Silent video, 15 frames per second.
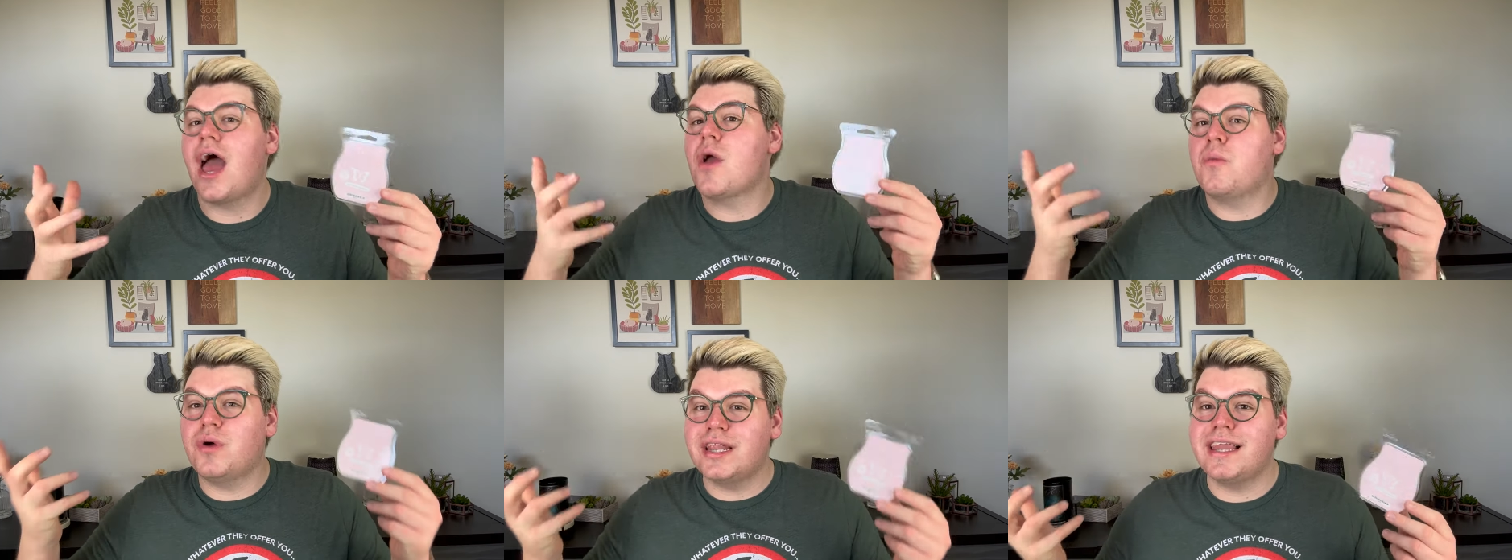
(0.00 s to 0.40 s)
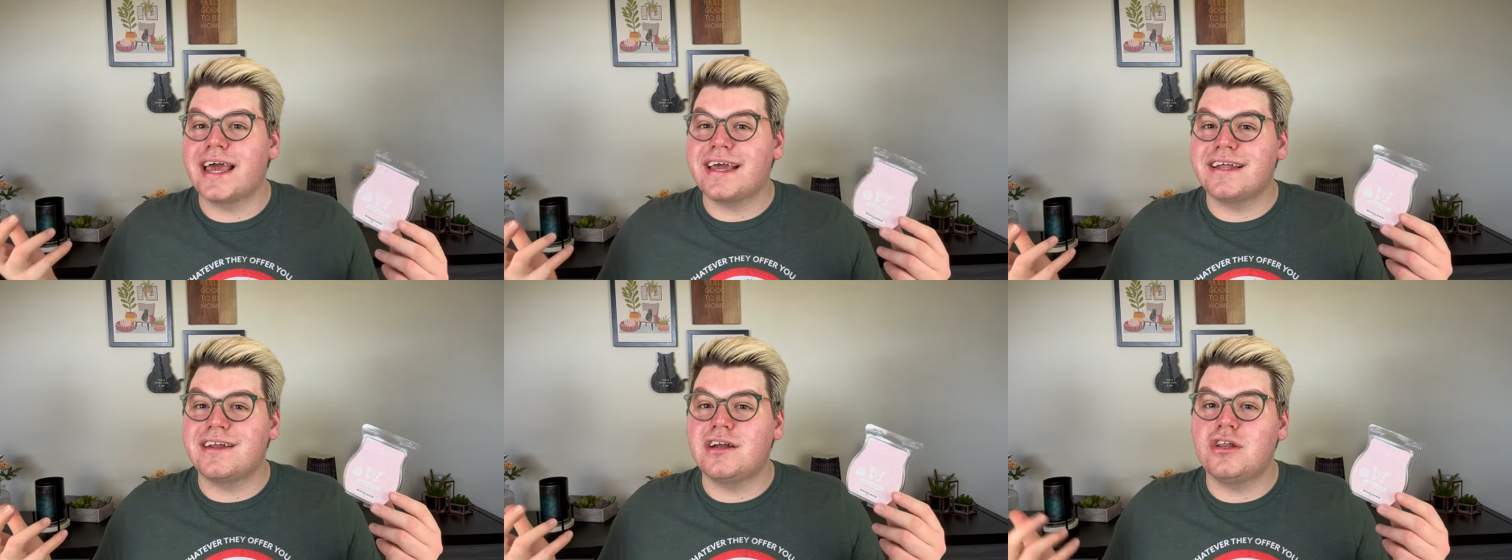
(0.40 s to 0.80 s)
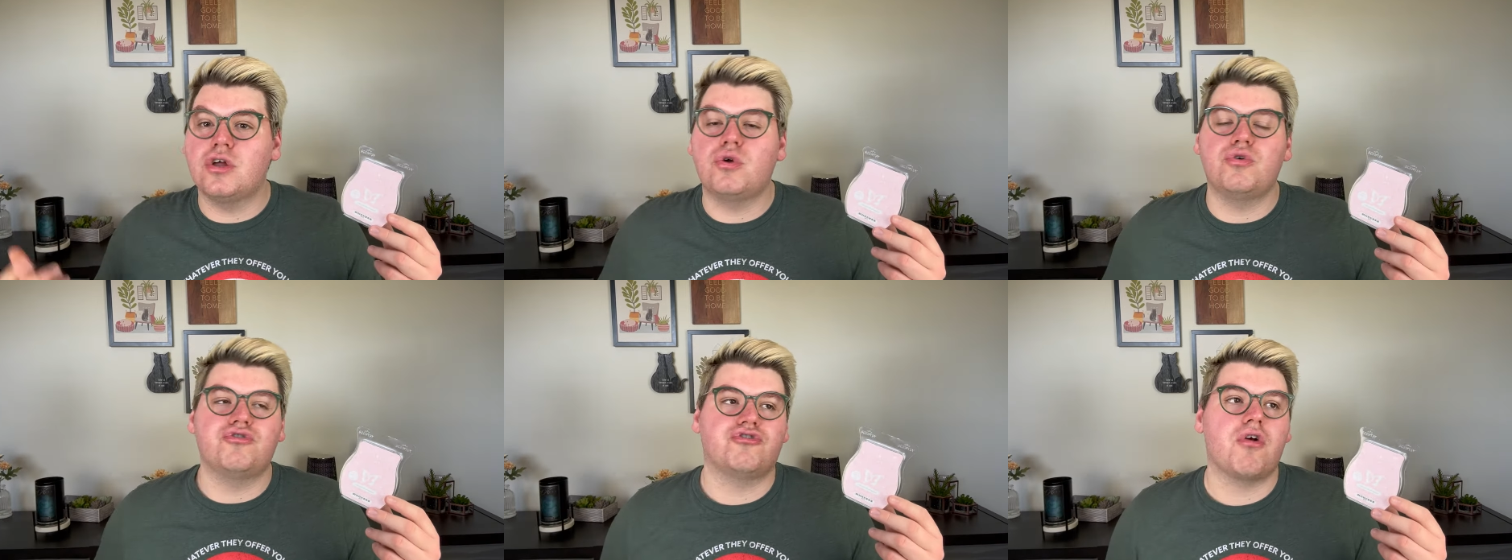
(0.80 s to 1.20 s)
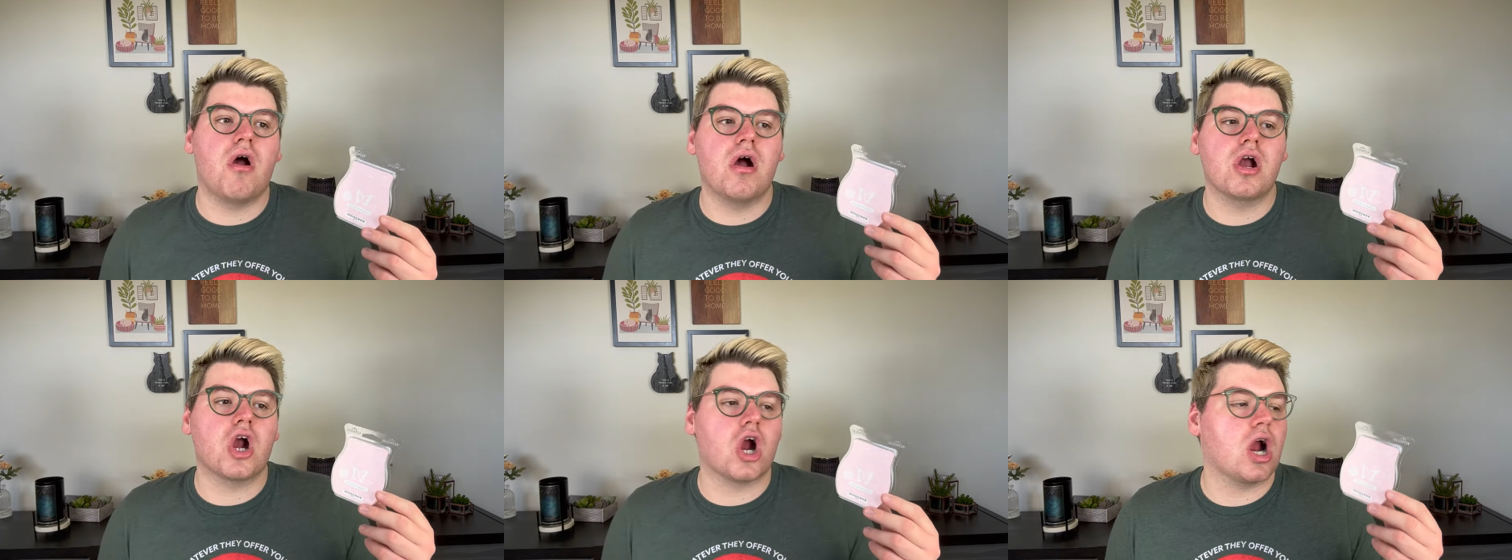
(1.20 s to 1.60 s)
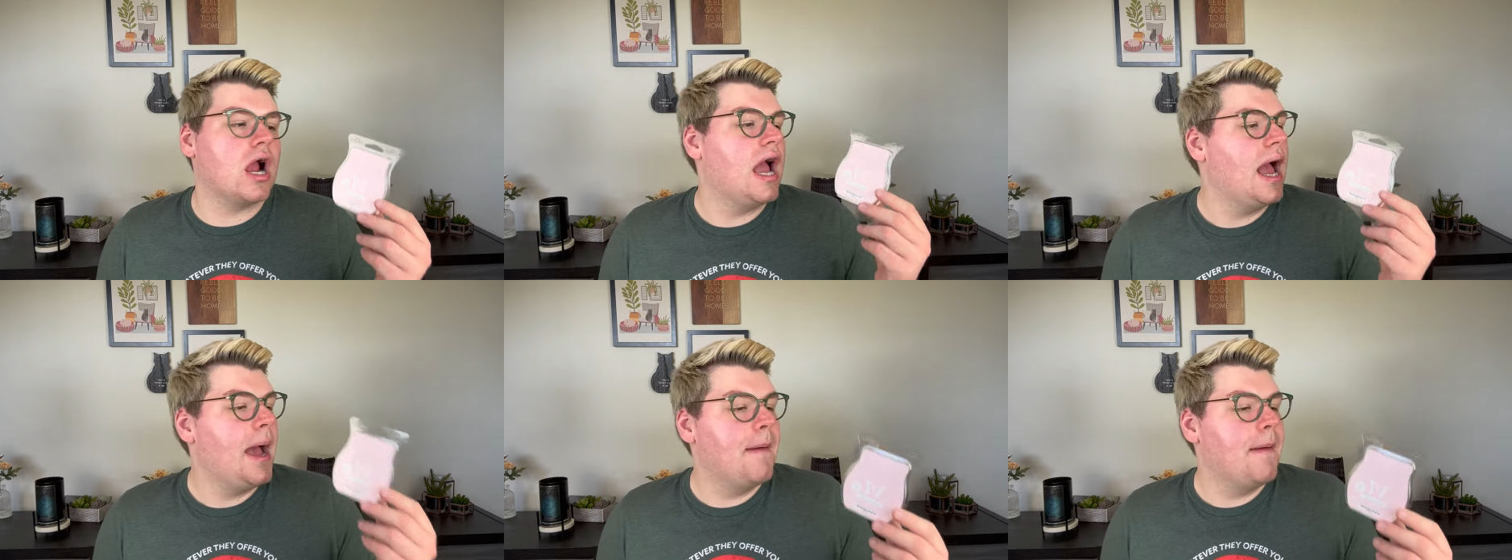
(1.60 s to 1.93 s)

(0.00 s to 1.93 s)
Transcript: I would like it a little stronger,